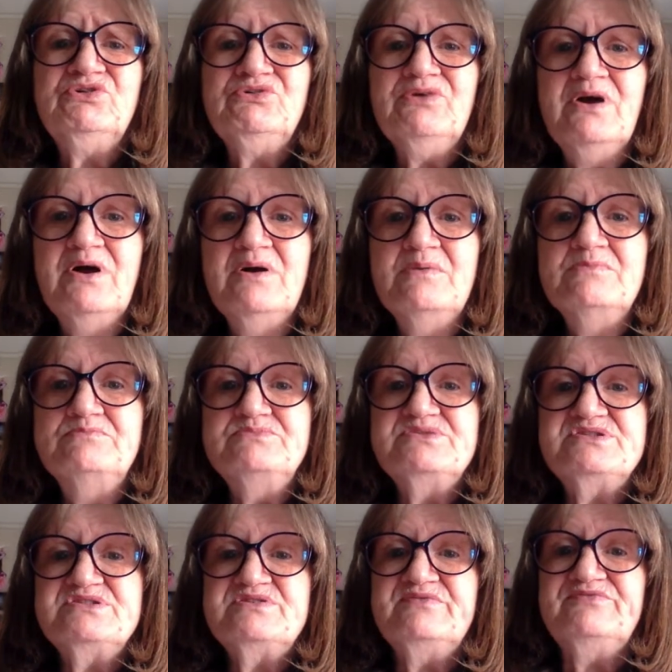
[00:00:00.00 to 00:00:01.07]

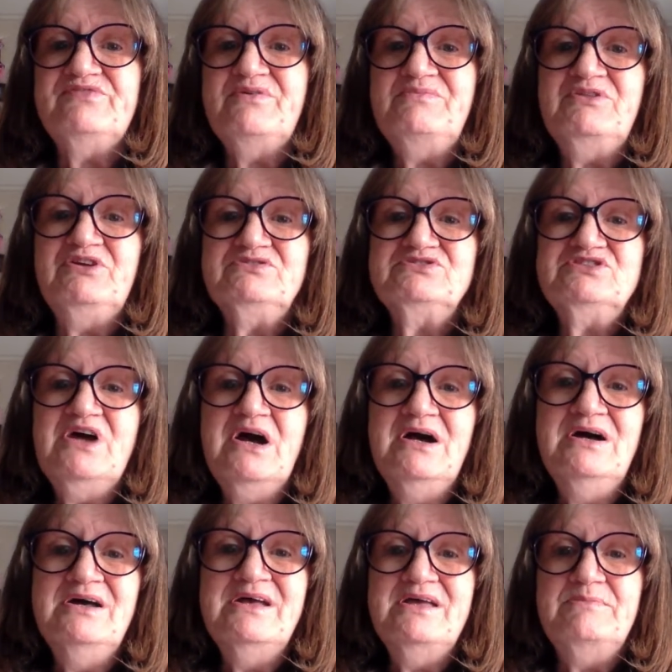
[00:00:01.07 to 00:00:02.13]
crumbs from their
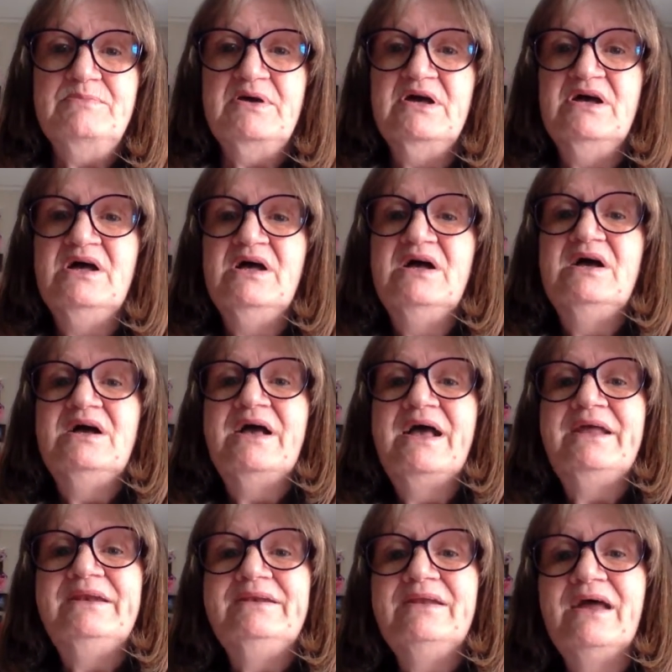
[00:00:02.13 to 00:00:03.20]
time
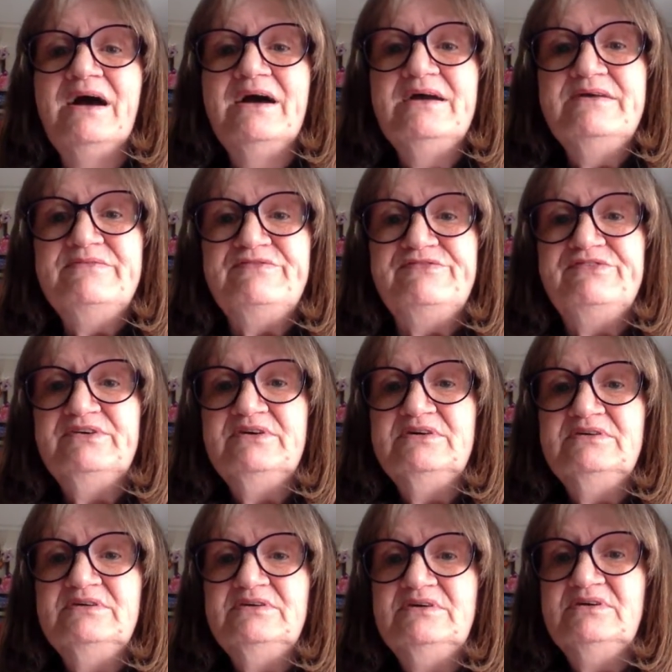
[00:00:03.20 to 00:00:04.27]
and life.
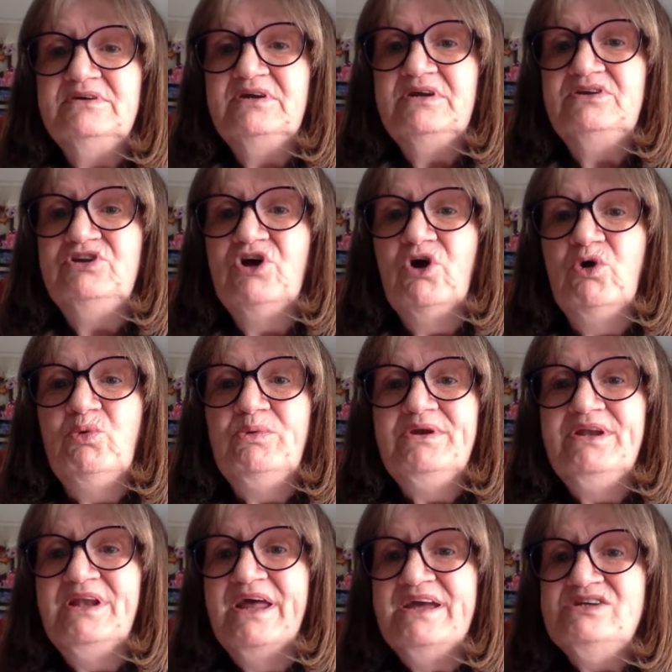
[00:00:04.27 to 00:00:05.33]
No
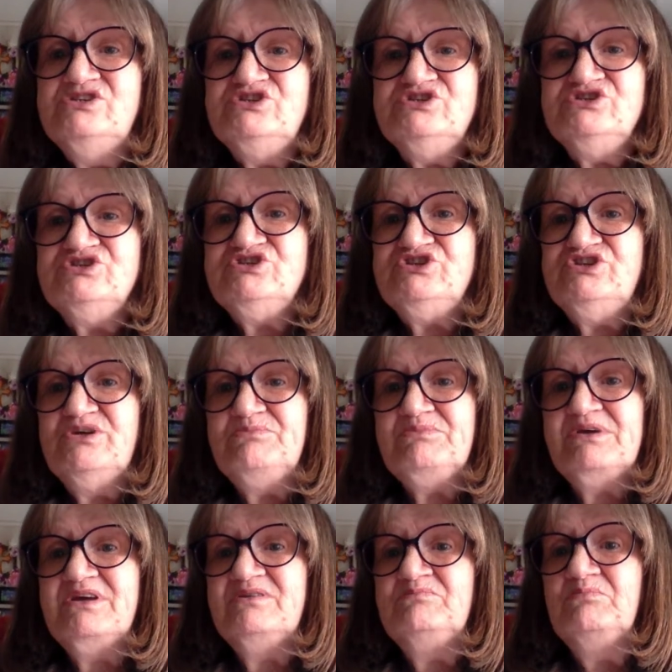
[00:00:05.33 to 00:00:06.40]
relationship
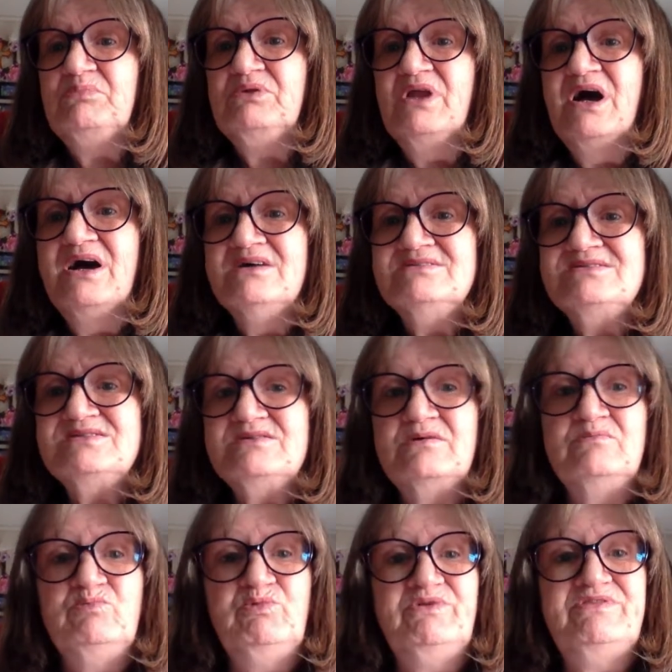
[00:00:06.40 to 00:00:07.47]
can
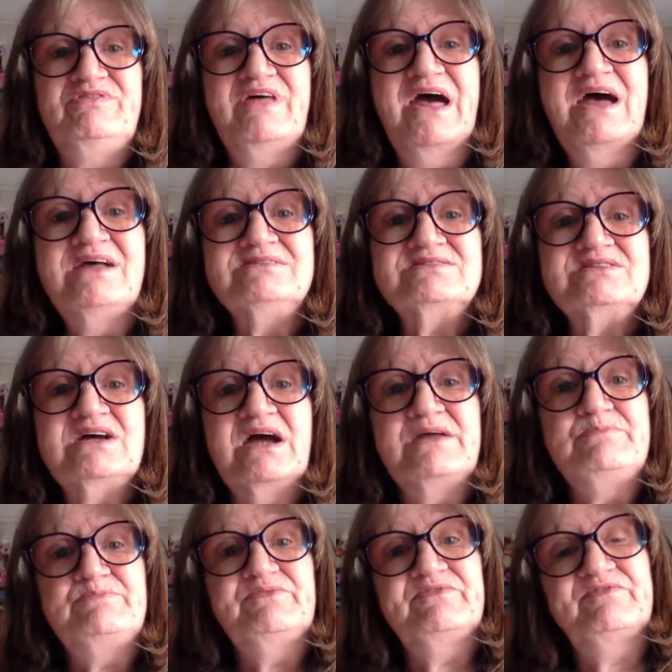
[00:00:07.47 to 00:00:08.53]
blossom with that
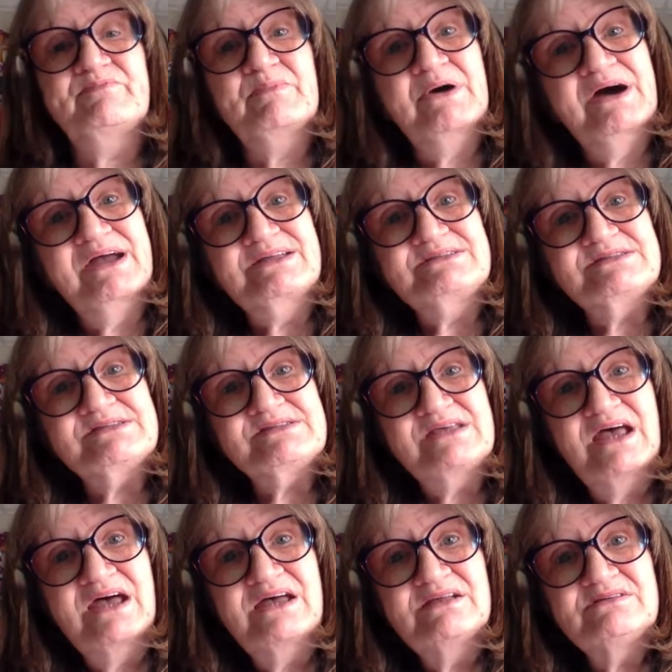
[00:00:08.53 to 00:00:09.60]
type of
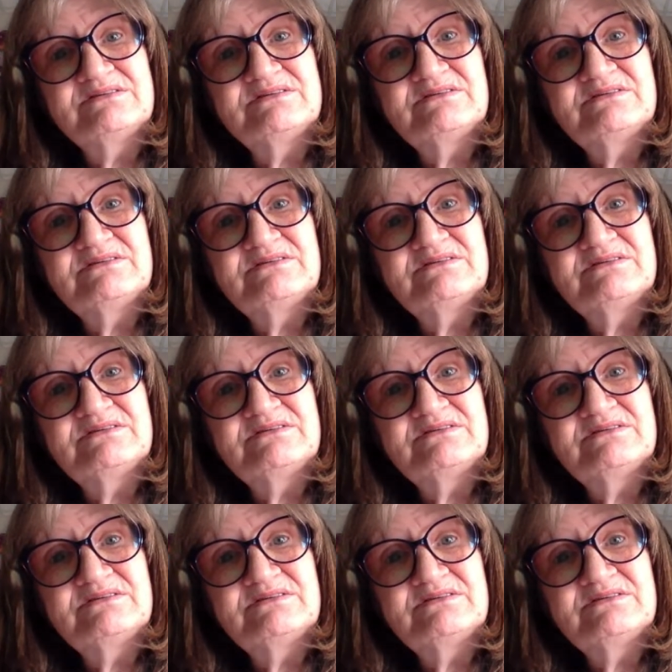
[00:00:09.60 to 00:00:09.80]
mindset.